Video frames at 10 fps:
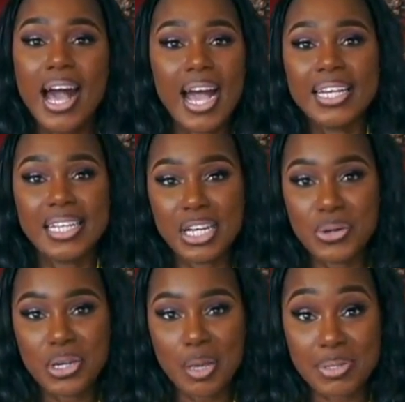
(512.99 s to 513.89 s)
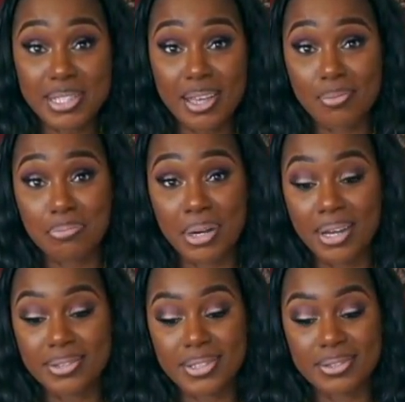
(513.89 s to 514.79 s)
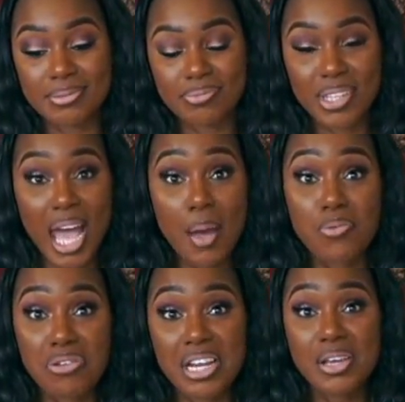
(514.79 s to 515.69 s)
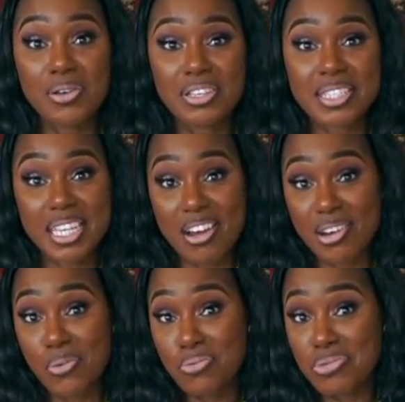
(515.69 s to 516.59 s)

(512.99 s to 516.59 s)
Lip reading: I need a nude lipstick, but I'm really scared of